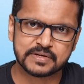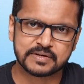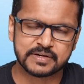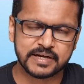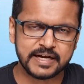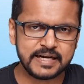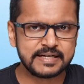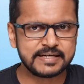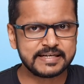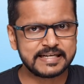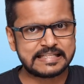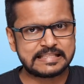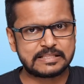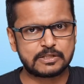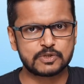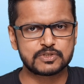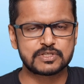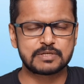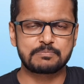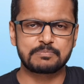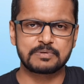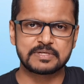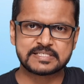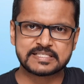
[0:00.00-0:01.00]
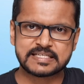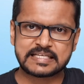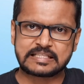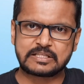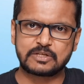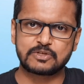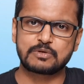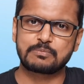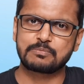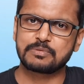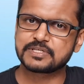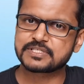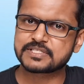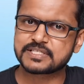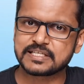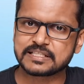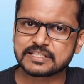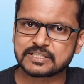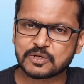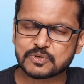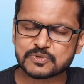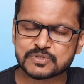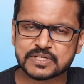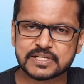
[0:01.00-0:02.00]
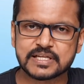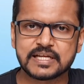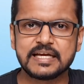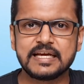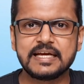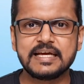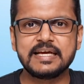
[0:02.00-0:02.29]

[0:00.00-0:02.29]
Right, 10,000 plus 10,000 plus 10,000.